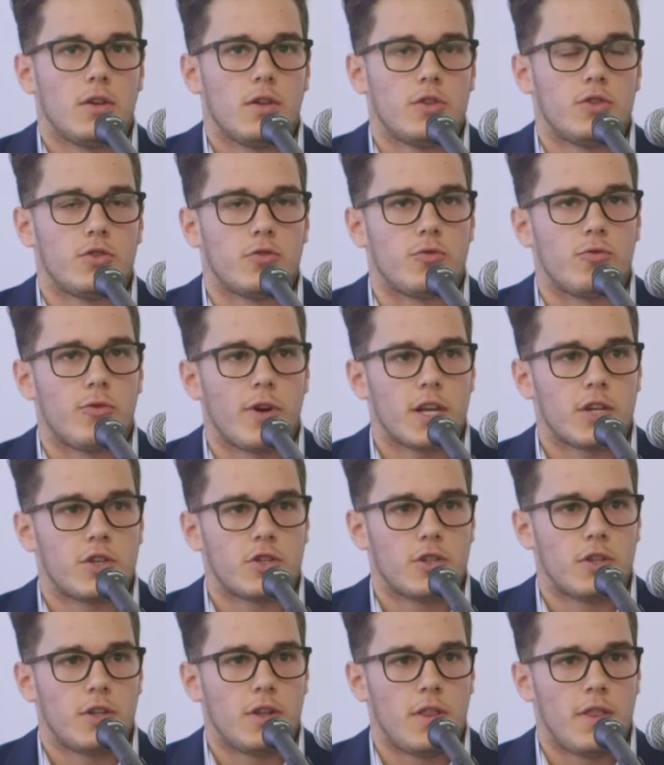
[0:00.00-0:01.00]

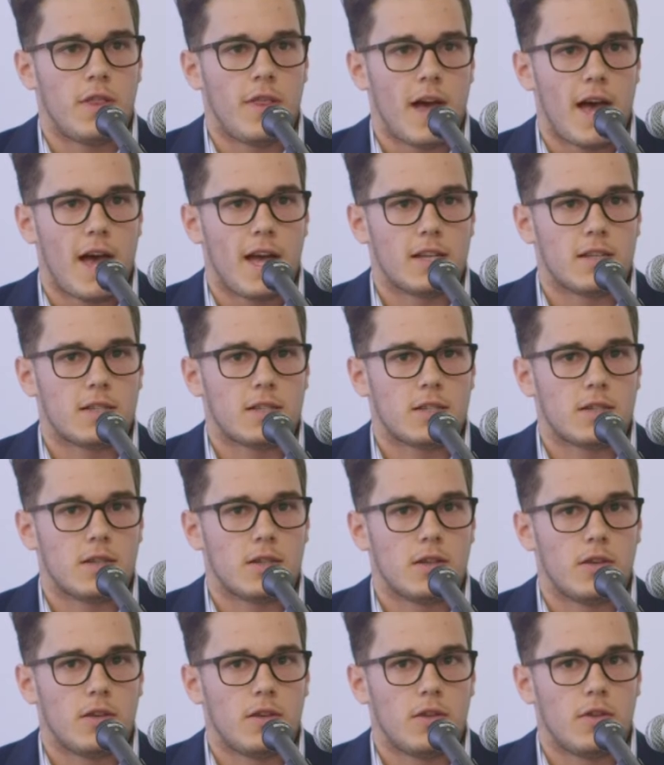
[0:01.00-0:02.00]
direction that
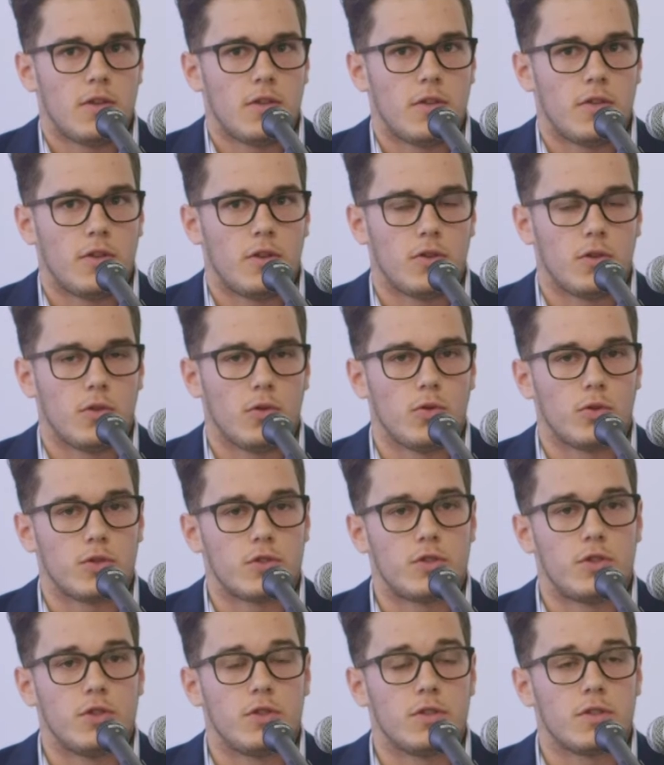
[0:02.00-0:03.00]
the law
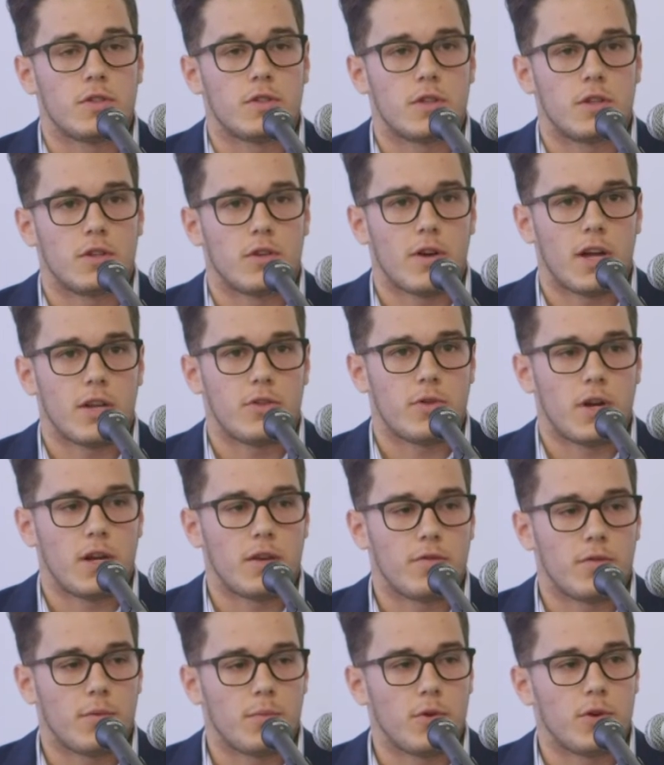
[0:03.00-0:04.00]
students that are
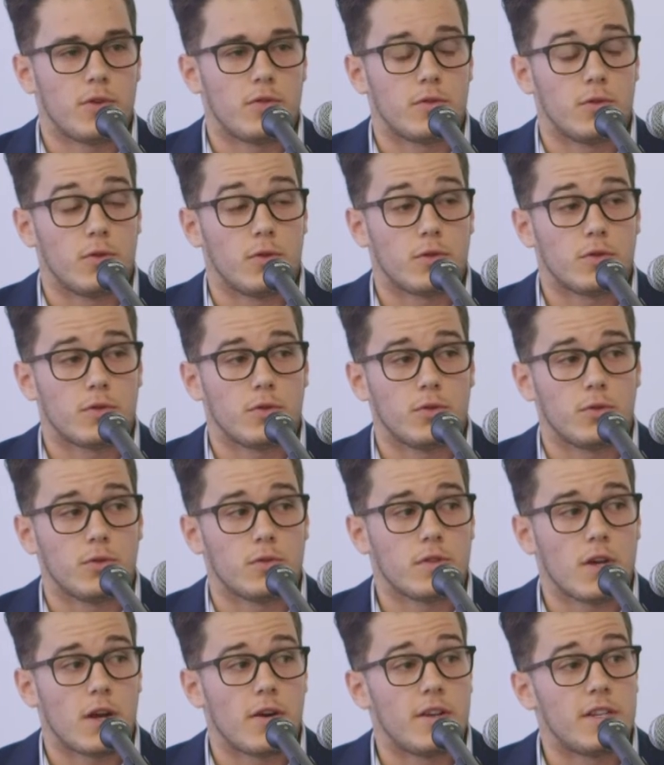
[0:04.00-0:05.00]
graduating from those law
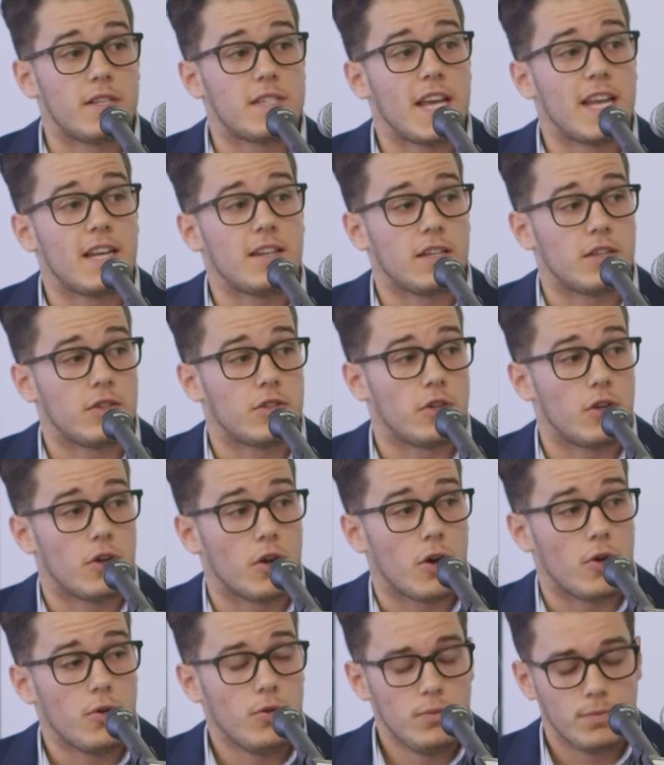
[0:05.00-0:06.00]
schools are intending to
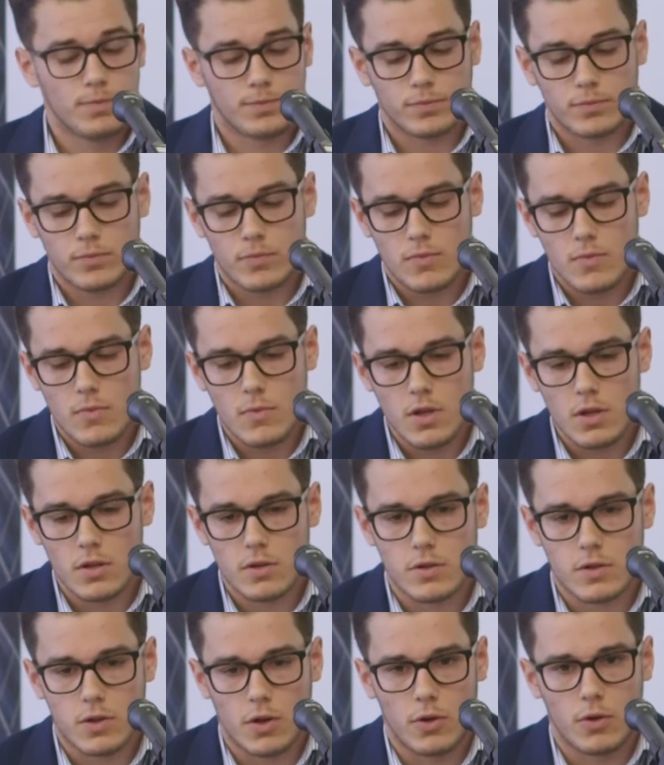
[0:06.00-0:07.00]
go.
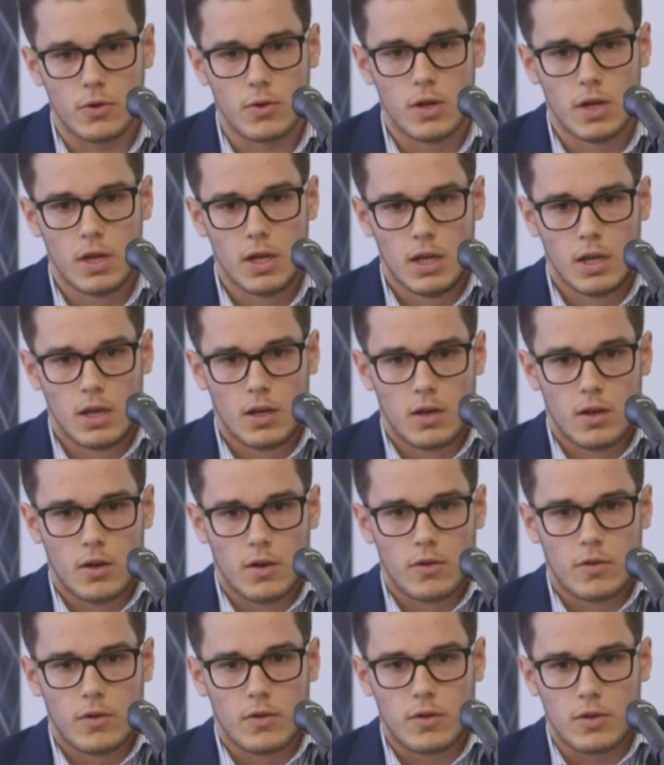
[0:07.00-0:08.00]
So
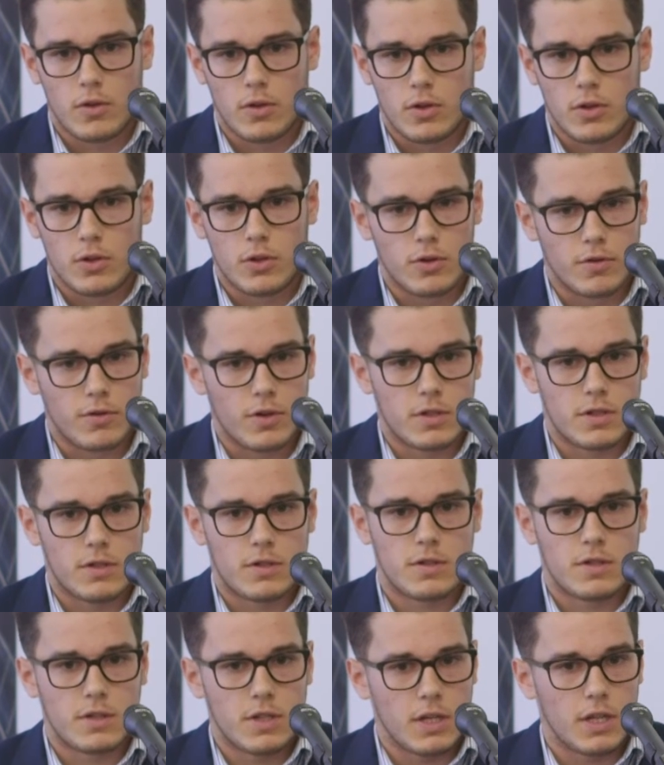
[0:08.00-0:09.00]
University of
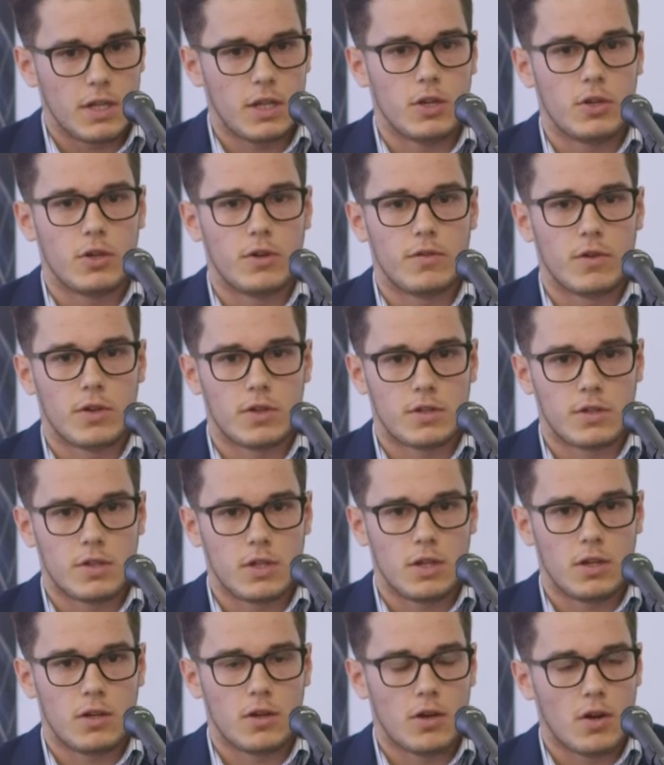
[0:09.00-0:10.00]
Sydney,
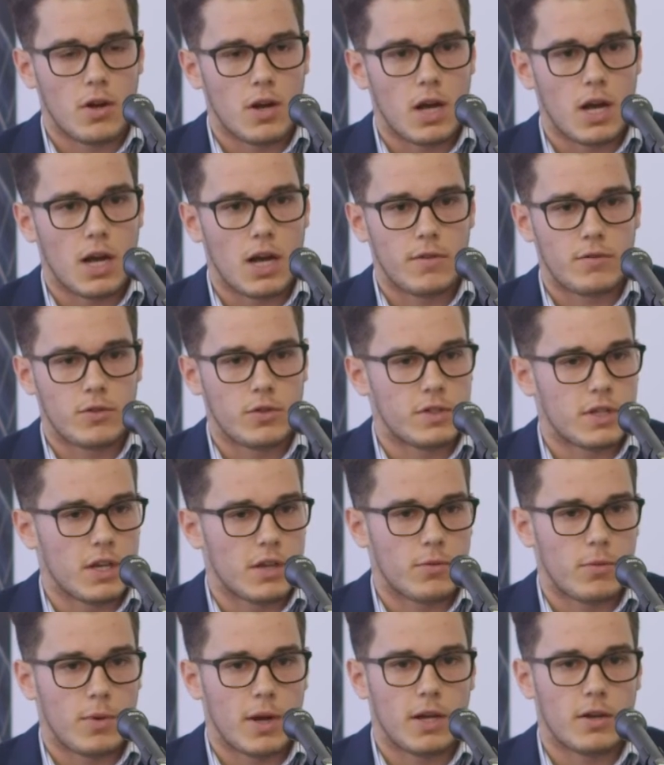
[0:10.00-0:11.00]
University New
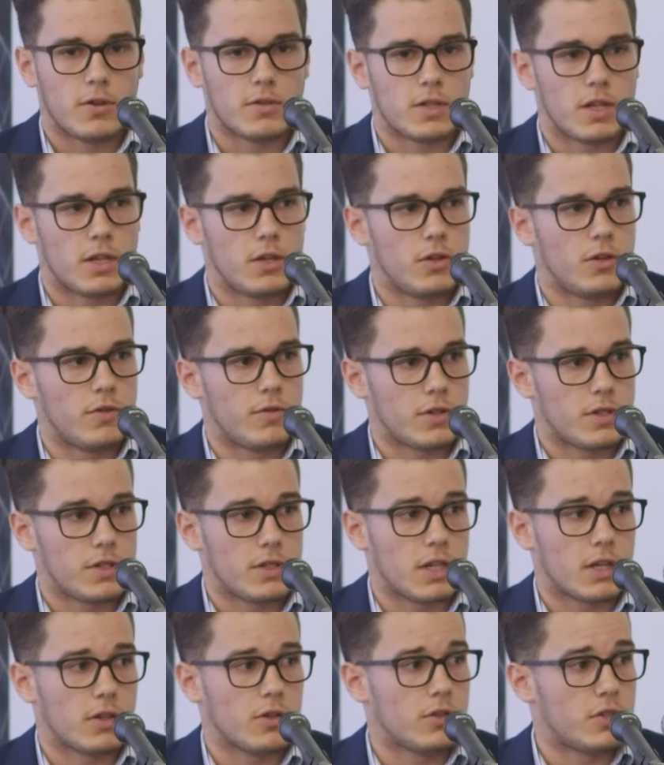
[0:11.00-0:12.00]
South Wales and University
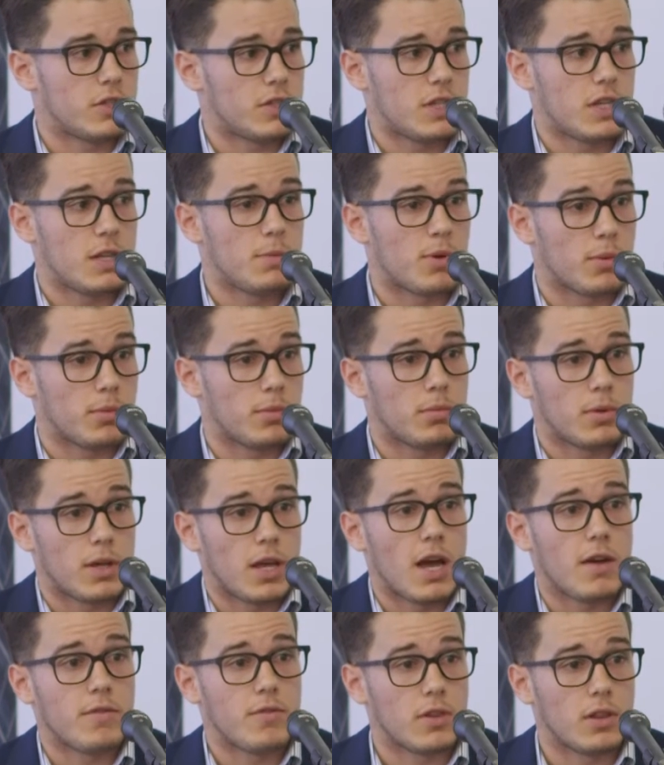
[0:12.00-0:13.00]
of Technology Sydney probably
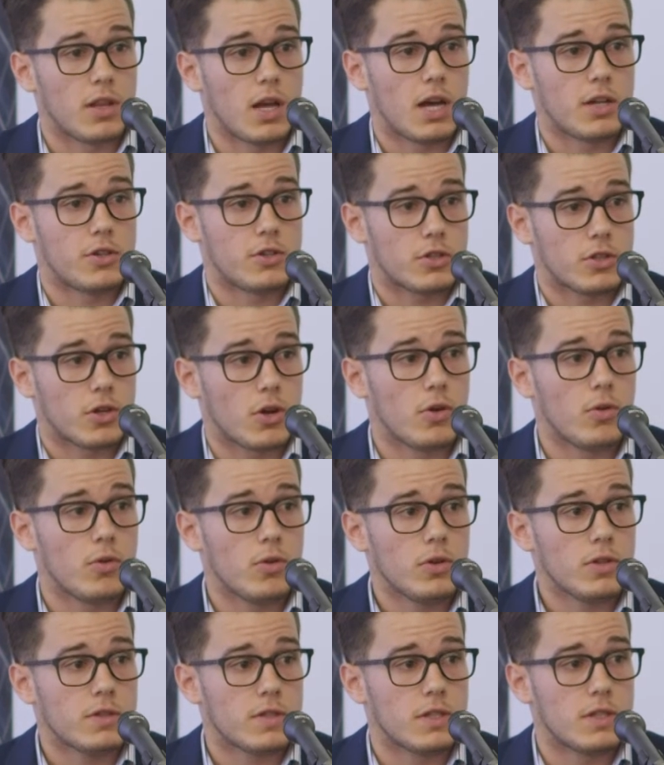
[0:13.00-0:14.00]
have the largest
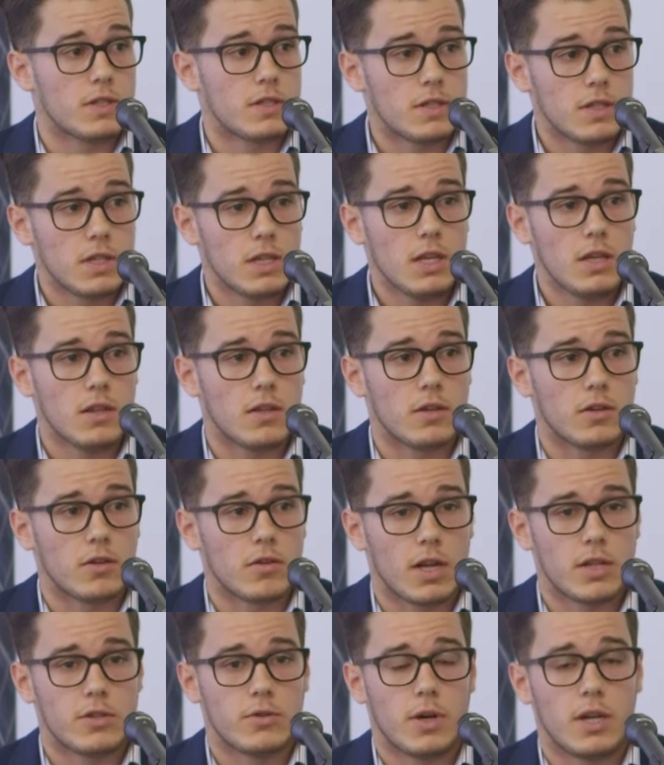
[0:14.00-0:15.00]
cohorts in Sydney that are
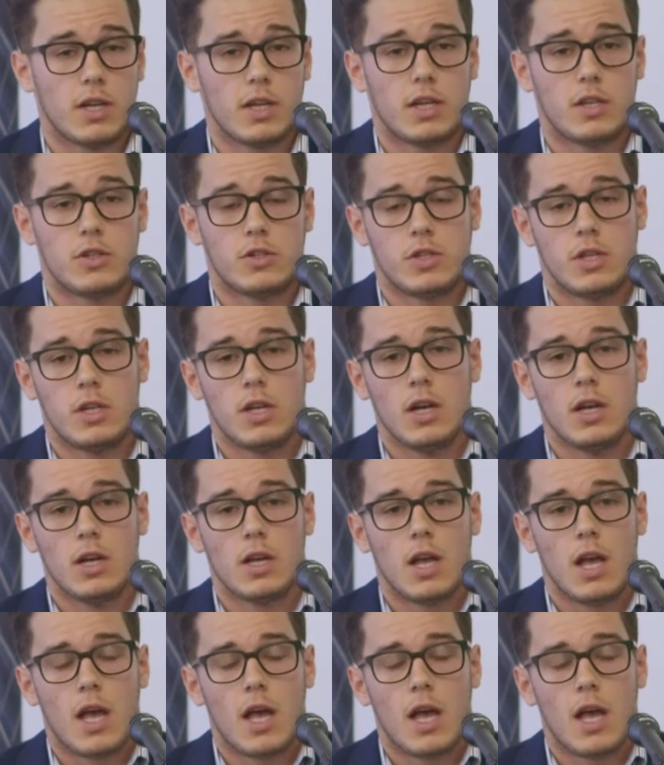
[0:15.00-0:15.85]
graduating each year.